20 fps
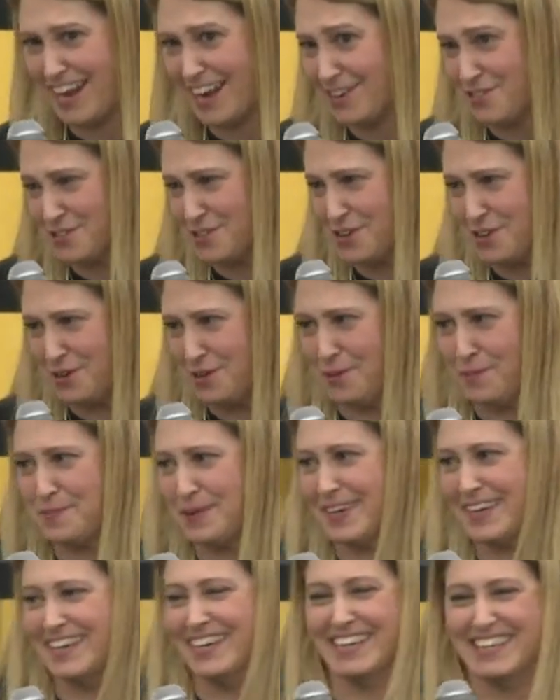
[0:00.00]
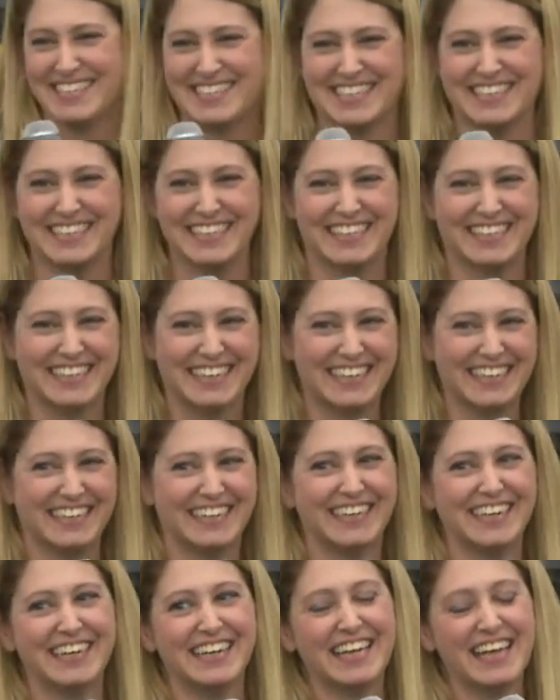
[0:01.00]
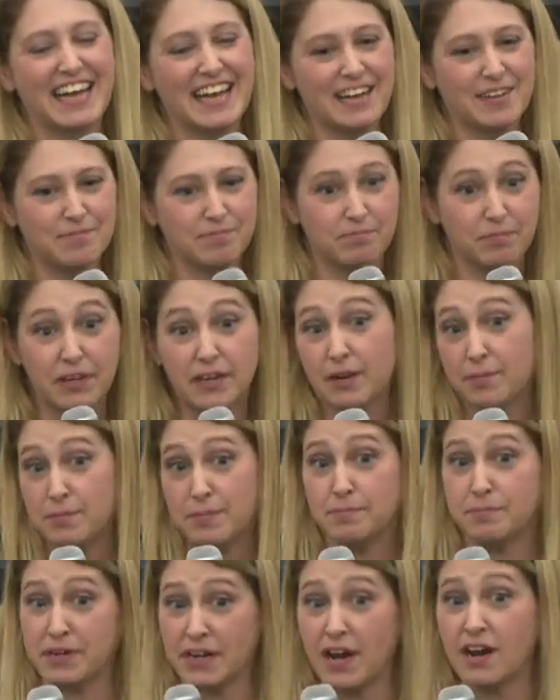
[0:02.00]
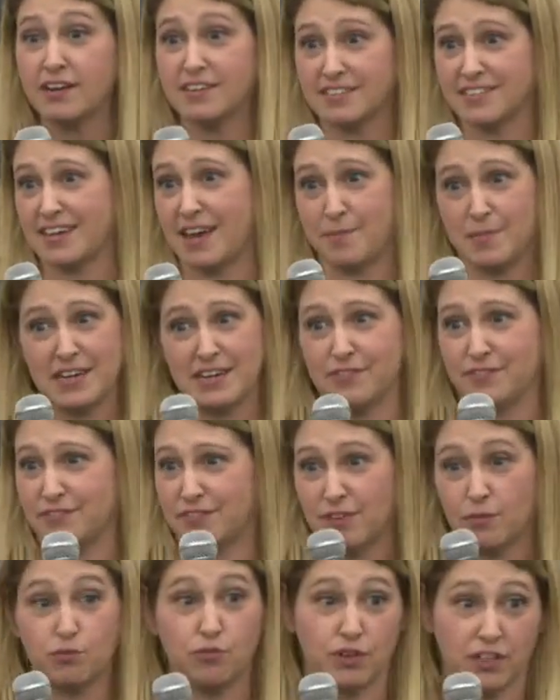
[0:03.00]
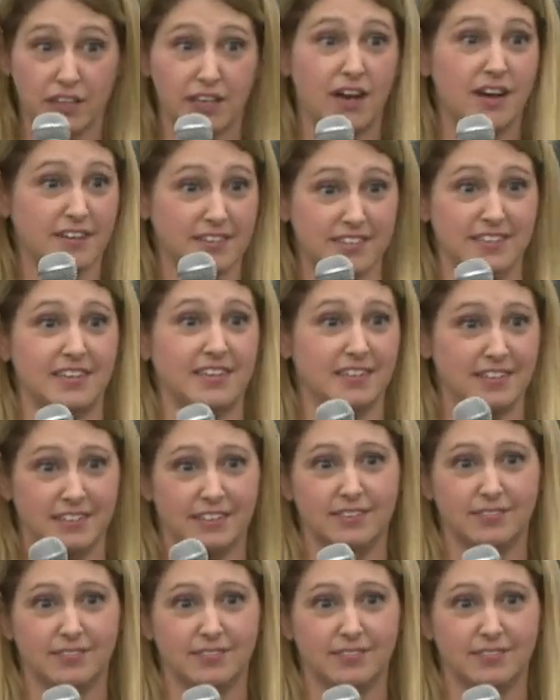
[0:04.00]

I don't know, but um, but um, but honestly, I mean, if really honestly,